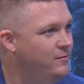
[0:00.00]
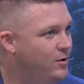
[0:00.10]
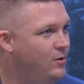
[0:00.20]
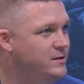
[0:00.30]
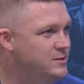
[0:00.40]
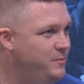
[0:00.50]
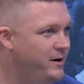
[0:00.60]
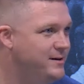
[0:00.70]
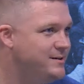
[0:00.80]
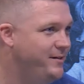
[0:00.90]
of the Holy
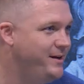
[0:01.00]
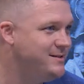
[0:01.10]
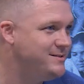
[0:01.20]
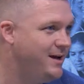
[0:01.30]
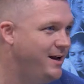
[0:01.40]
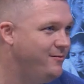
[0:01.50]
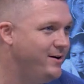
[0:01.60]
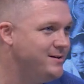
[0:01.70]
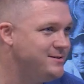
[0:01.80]
Spirit is on the inside of us.